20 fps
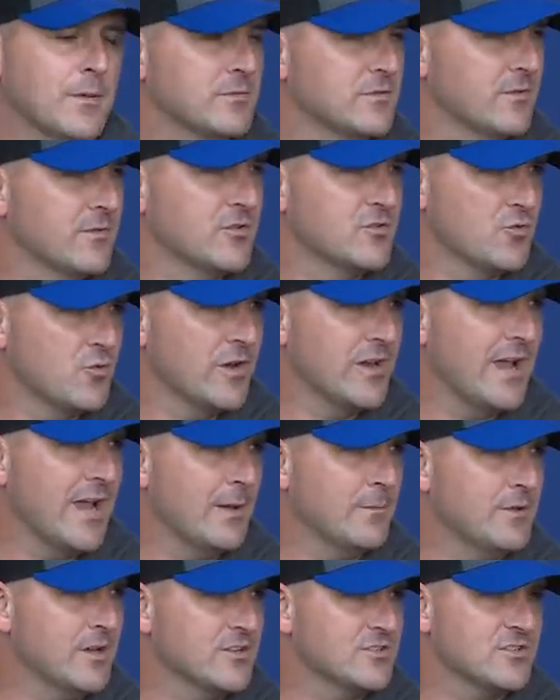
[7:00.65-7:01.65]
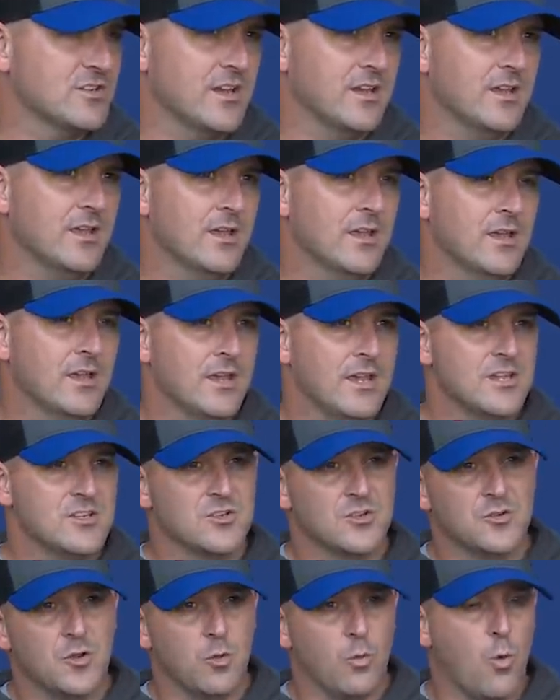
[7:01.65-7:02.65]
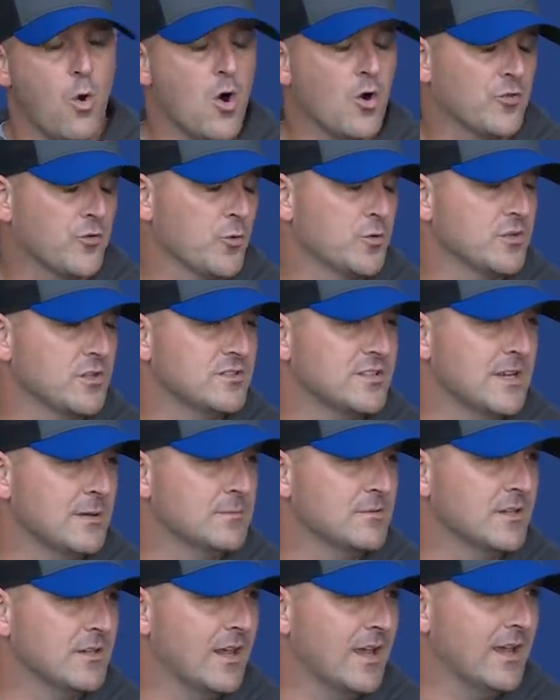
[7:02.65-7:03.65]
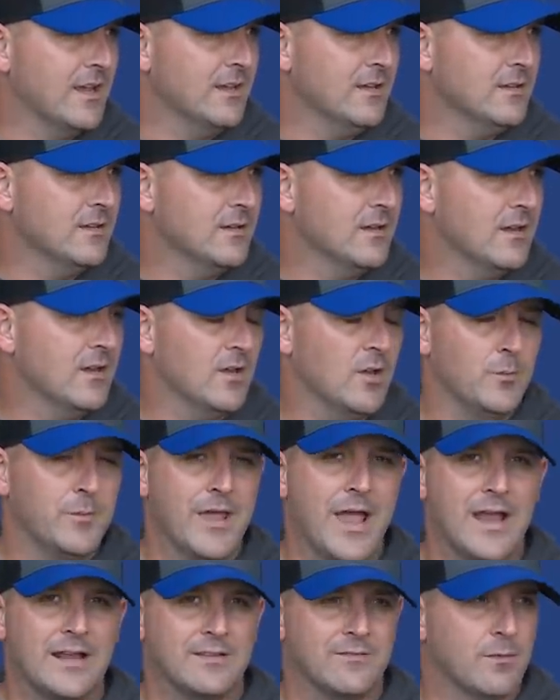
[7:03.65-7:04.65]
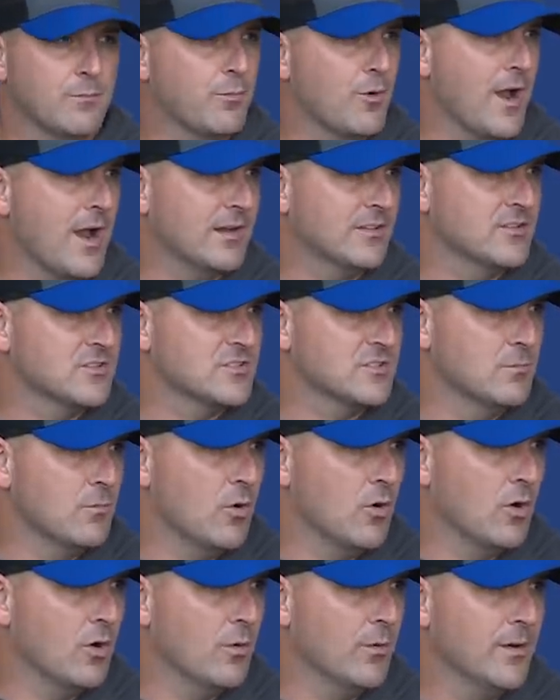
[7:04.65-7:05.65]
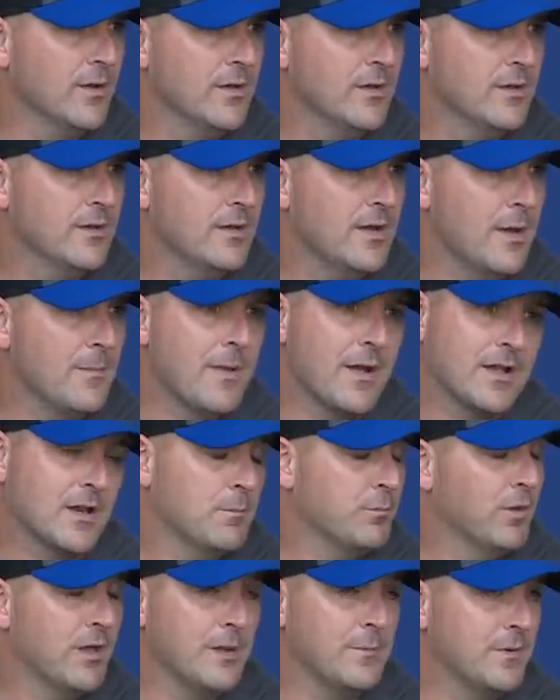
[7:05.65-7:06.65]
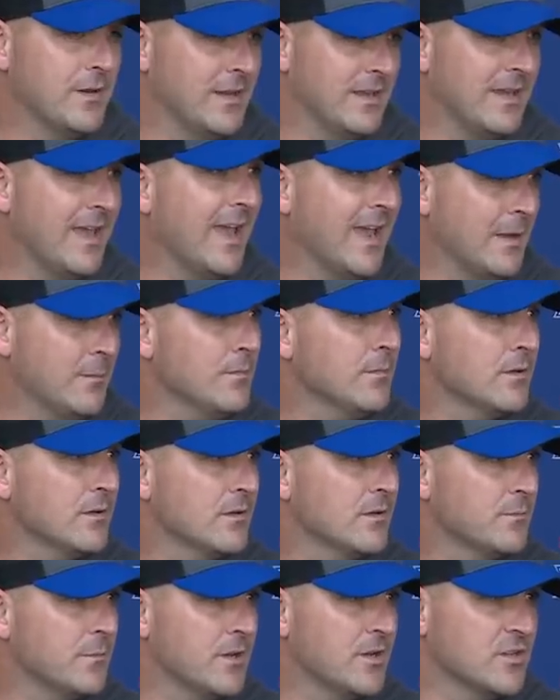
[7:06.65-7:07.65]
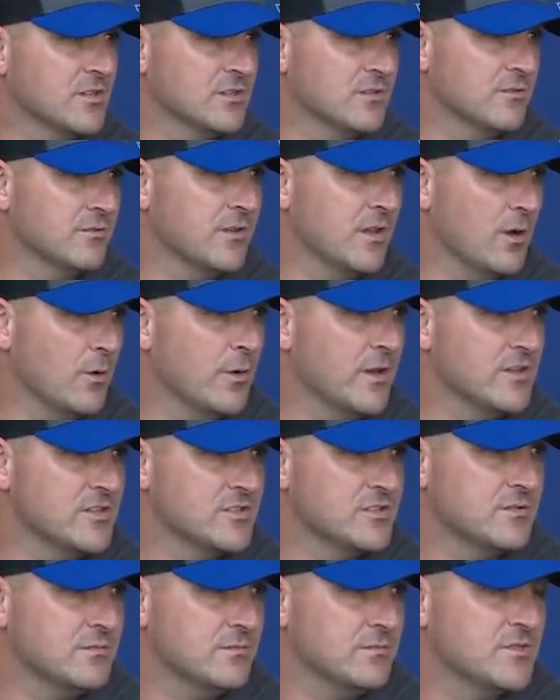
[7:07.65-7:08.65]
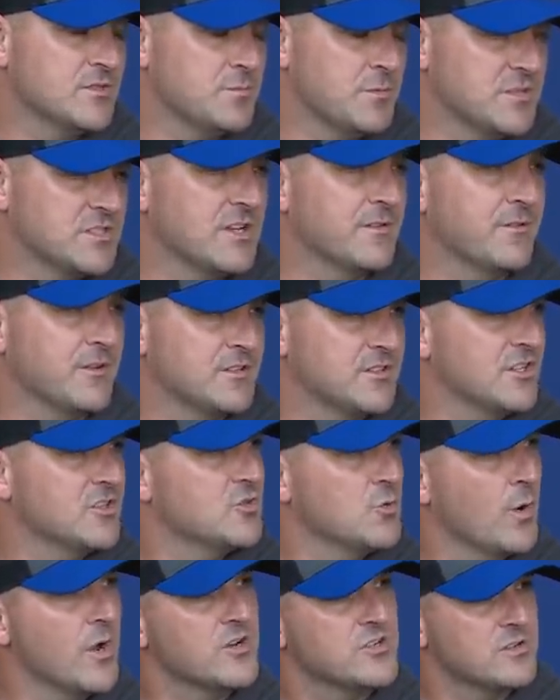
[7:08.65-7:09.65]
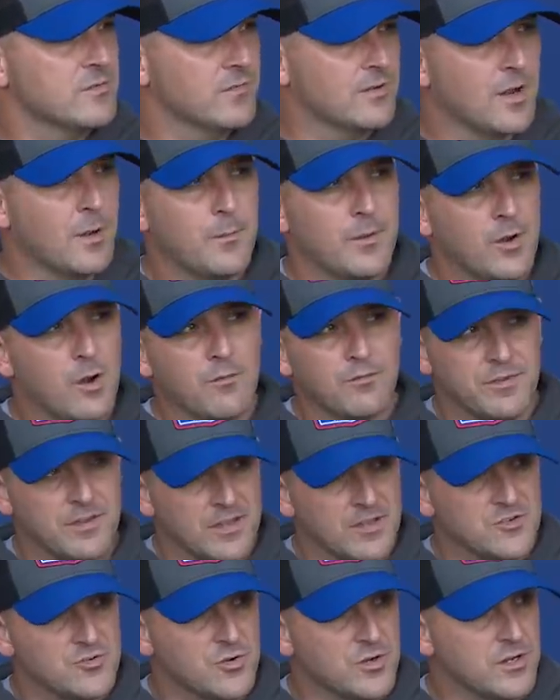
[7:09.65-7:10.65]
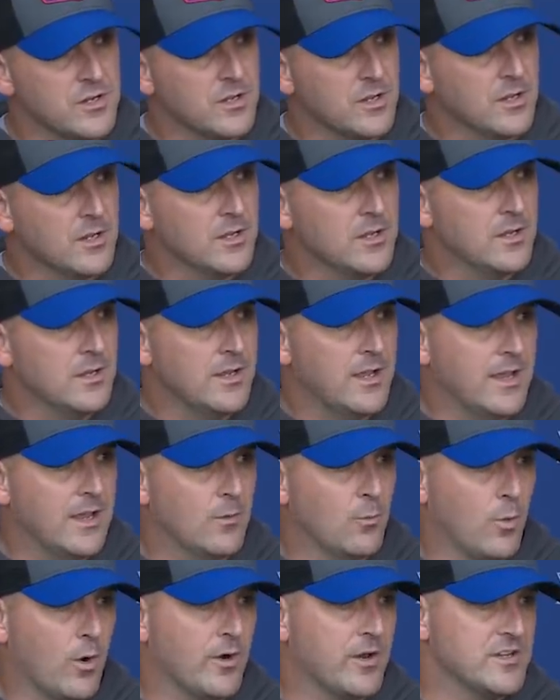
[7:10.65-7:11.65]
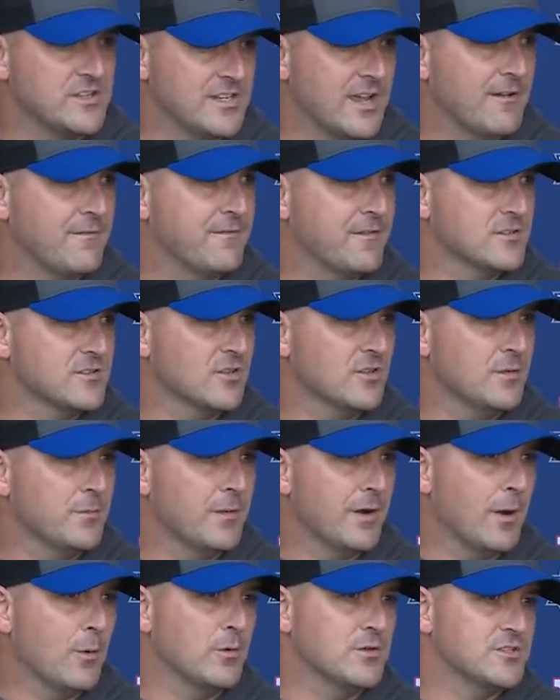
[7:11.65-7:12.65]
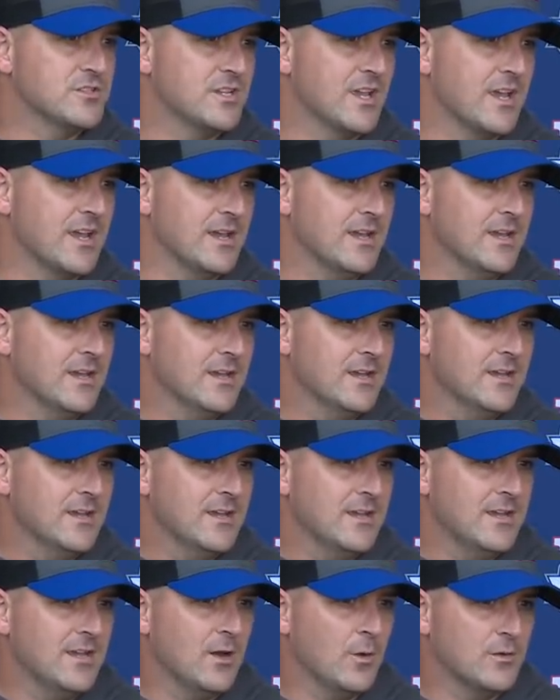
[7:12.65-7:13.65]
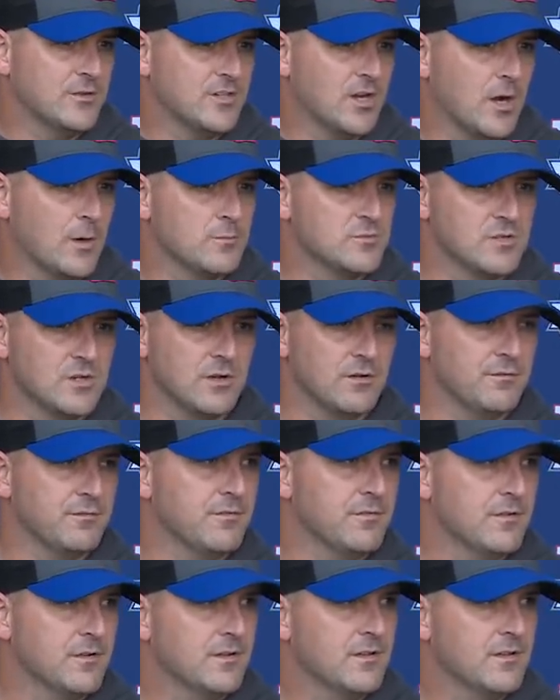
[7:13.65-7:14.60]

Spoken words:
up some of his rehab yesterday. He's going to do the walkthrough with the team today. He'll be active in practice tomorrow. I'm not going to play him in the game because of, you know, his specific situation of coming off the injury and where he's at physically. But I would say, you know, in terms of,